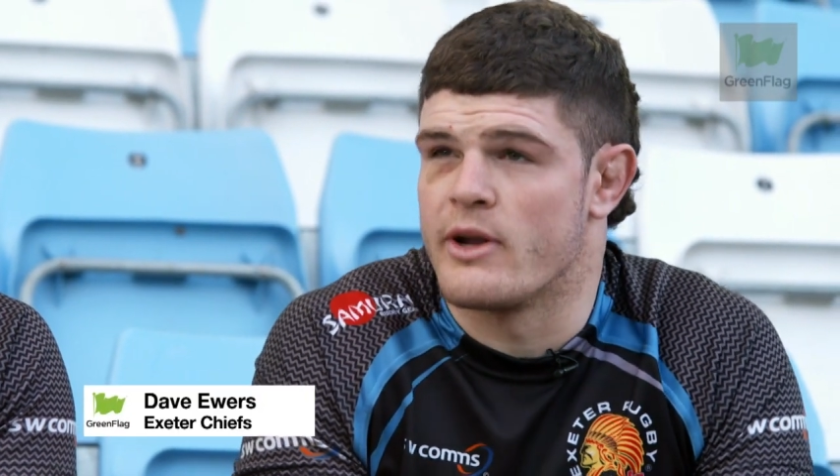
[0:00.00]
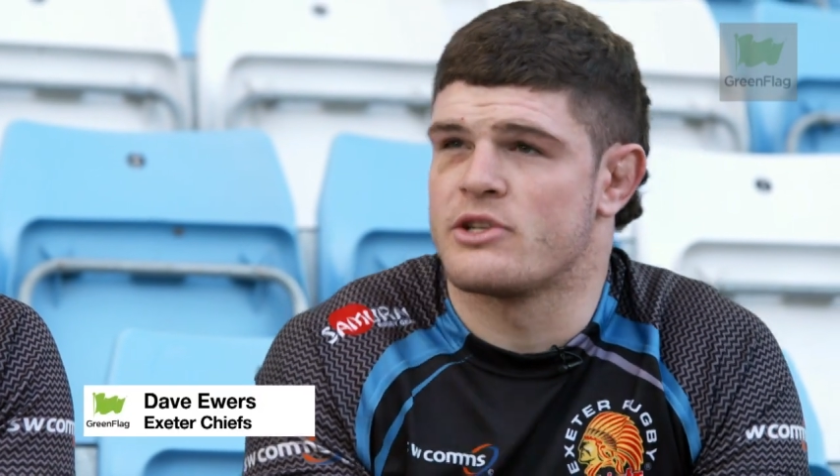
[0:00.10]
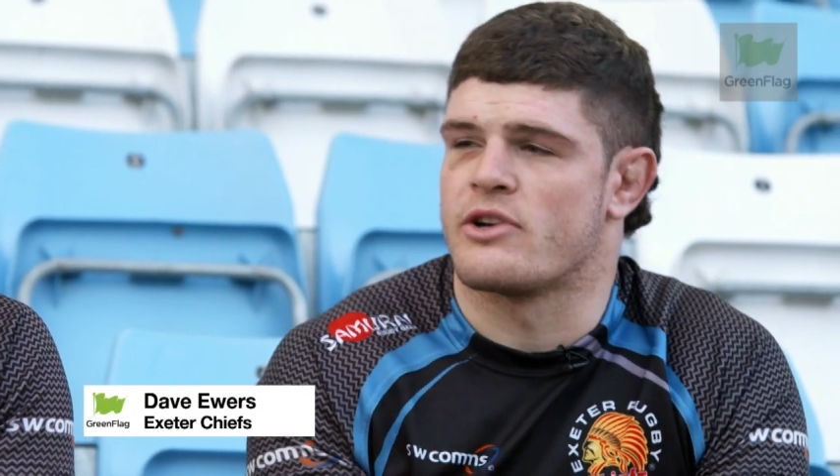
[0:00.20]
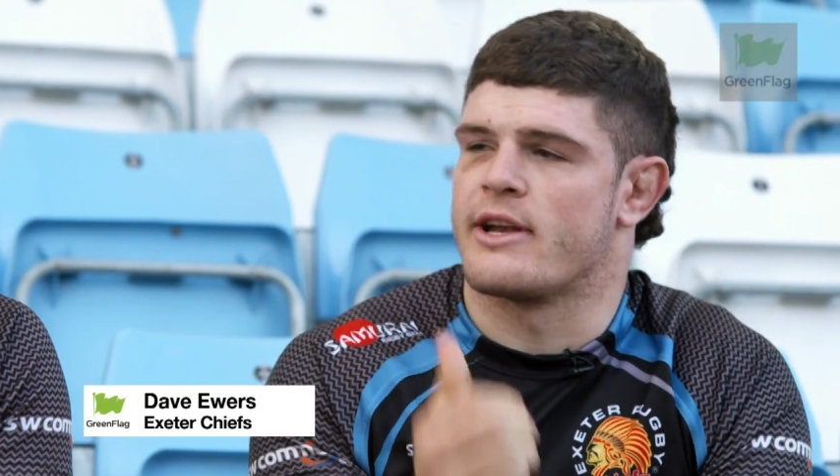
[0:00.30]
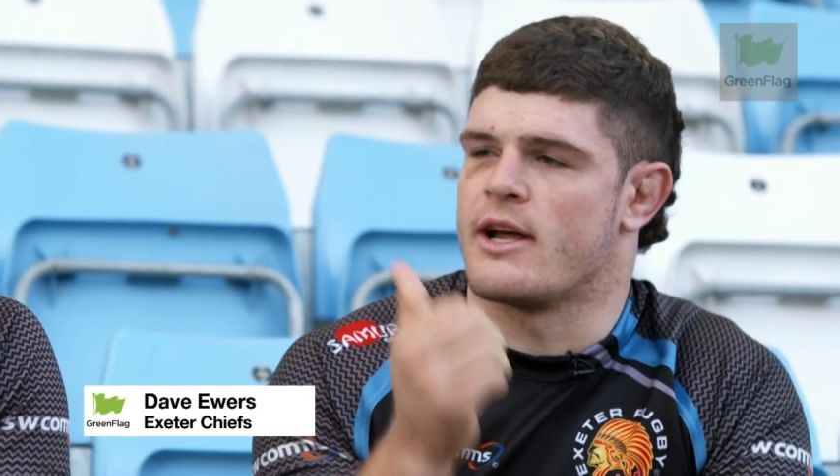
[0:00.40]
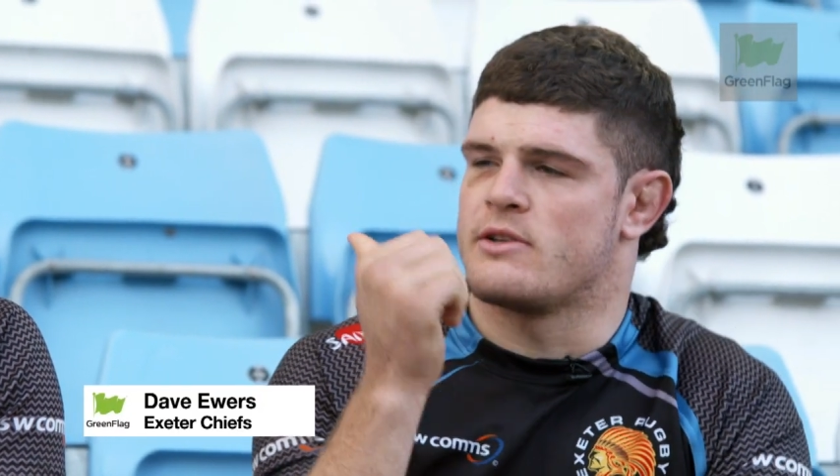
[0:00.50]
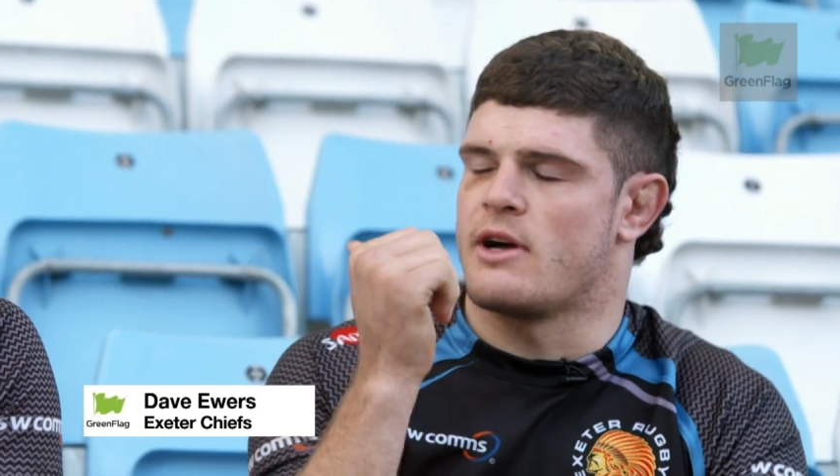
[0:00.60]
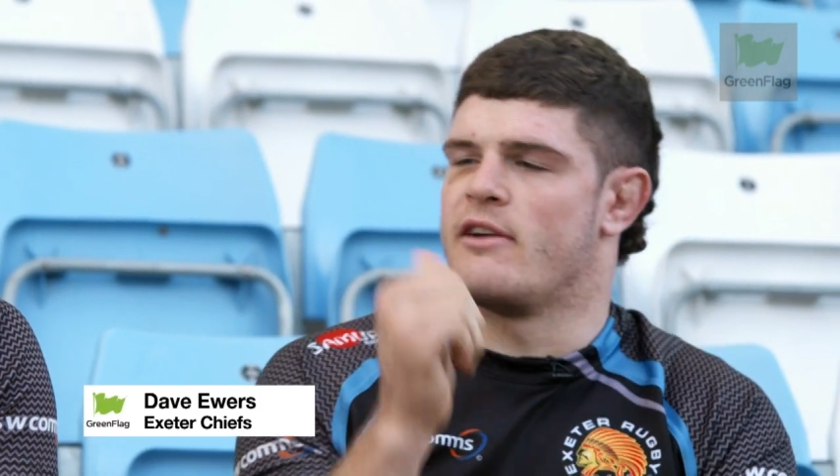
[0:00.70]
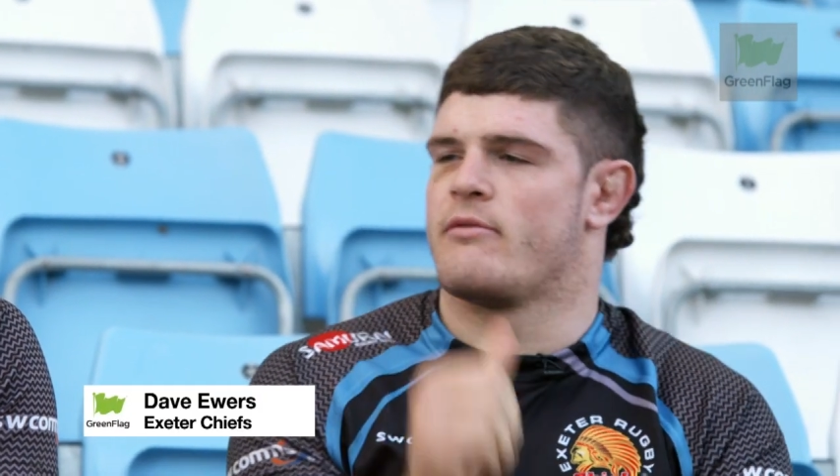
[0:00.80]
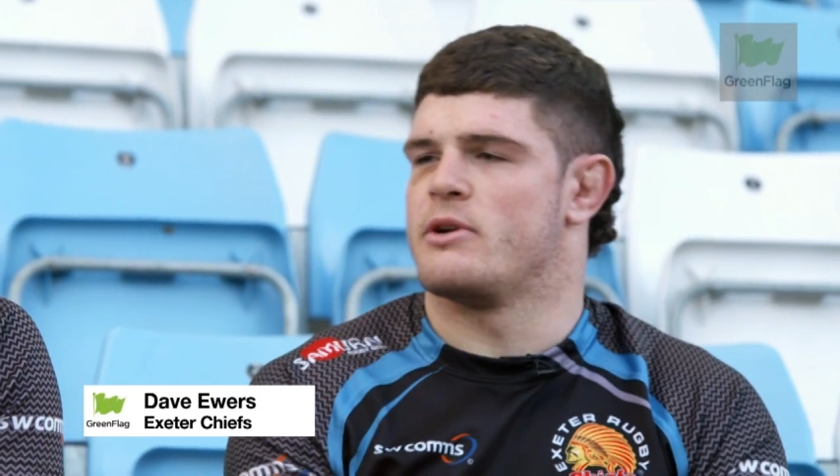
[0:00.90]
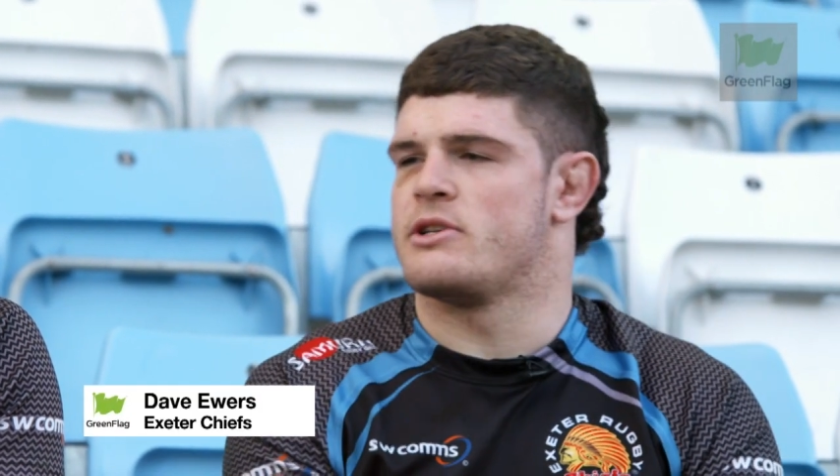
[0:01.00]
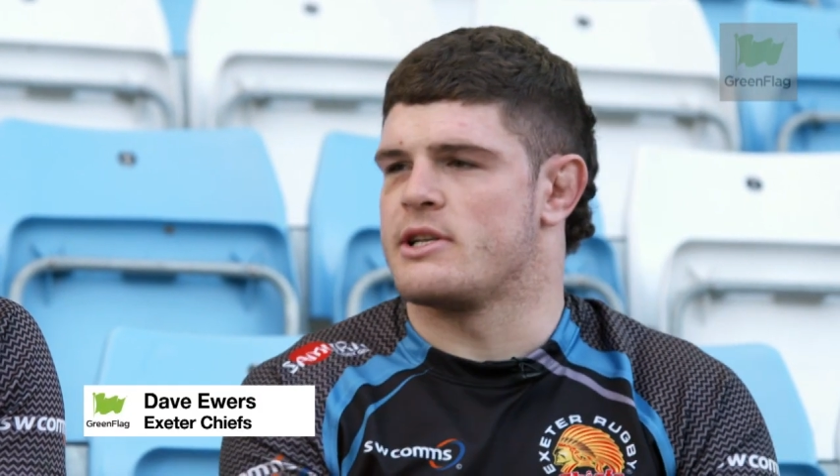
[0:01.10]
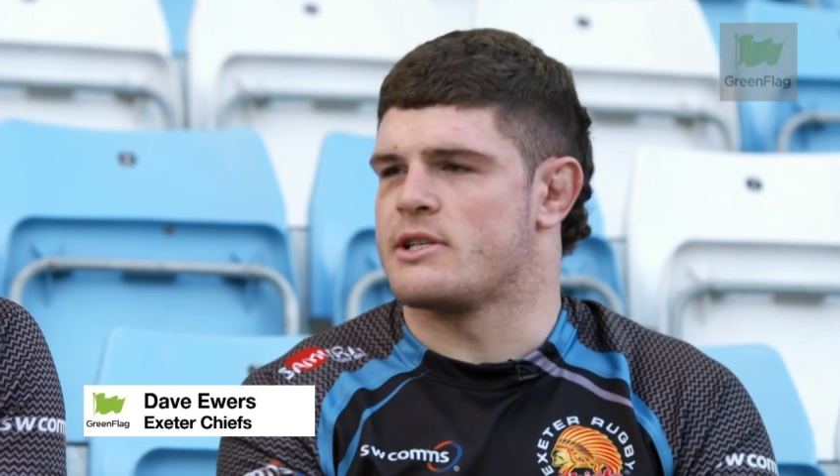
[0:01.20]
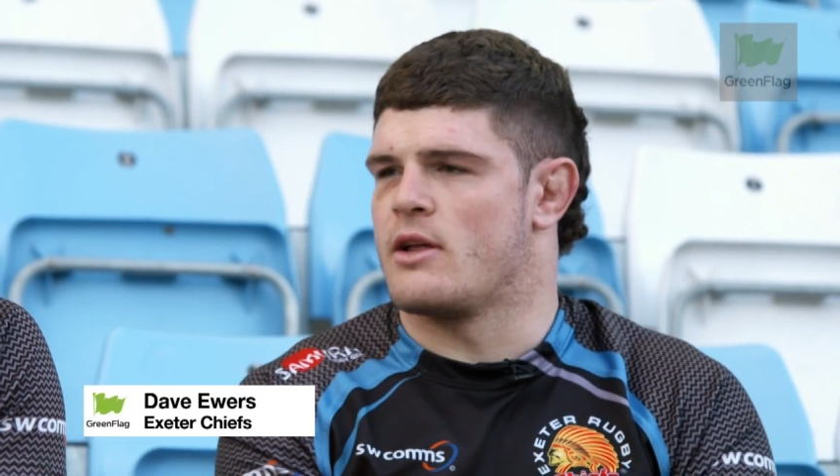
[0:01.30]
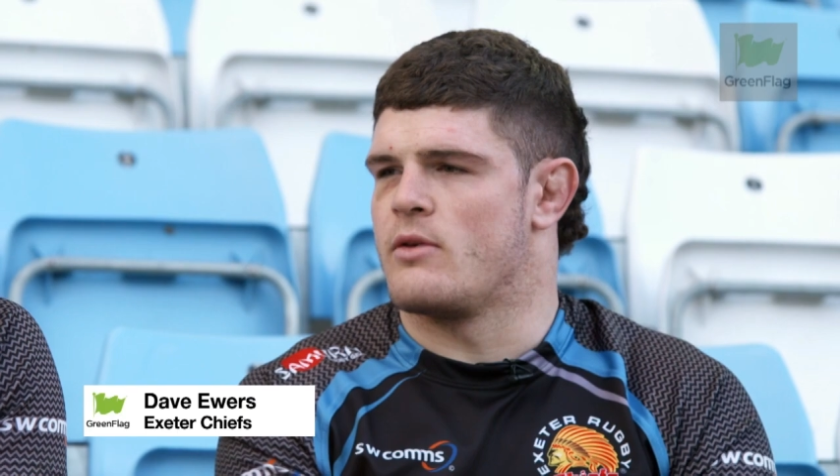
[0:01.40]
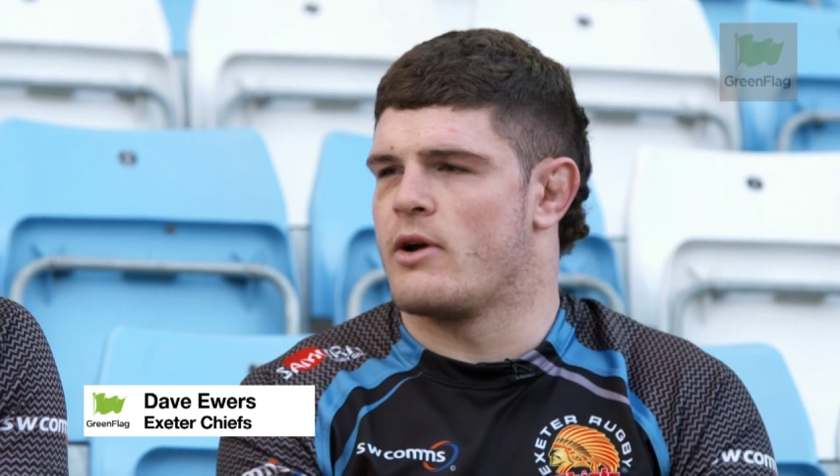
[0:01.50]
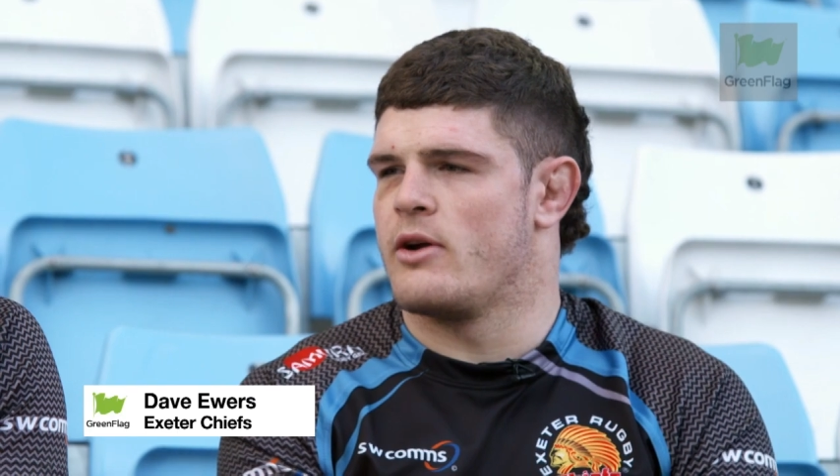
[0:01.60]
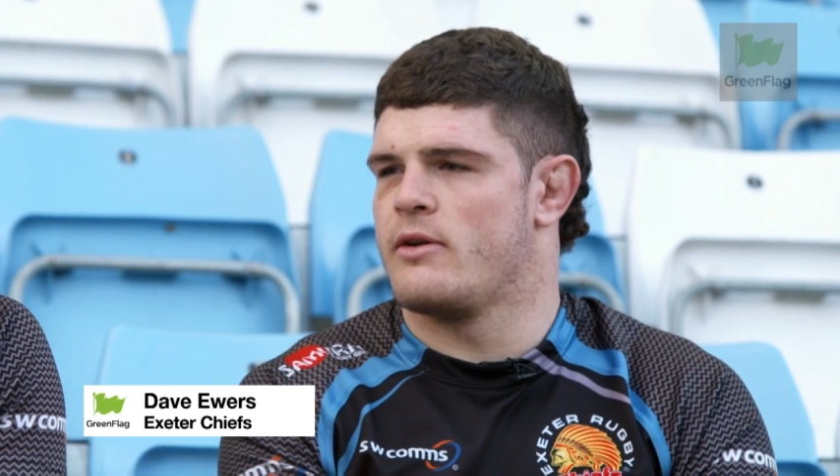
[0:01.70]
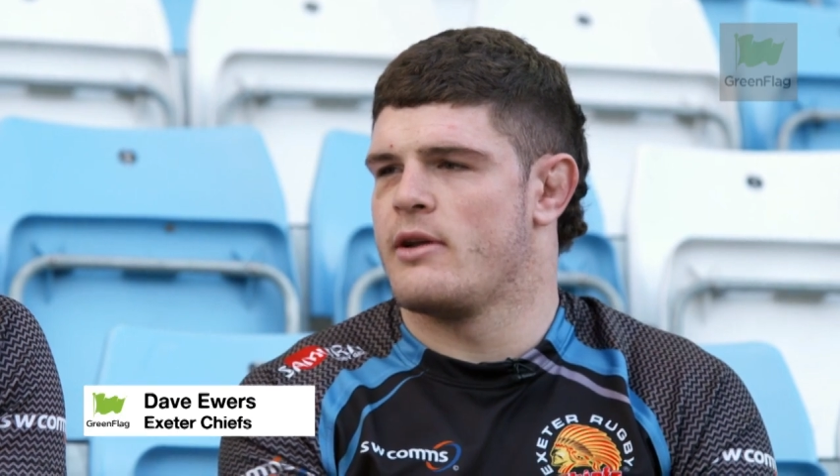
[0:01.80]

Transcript: went straight down to Ivybridge, just down the road.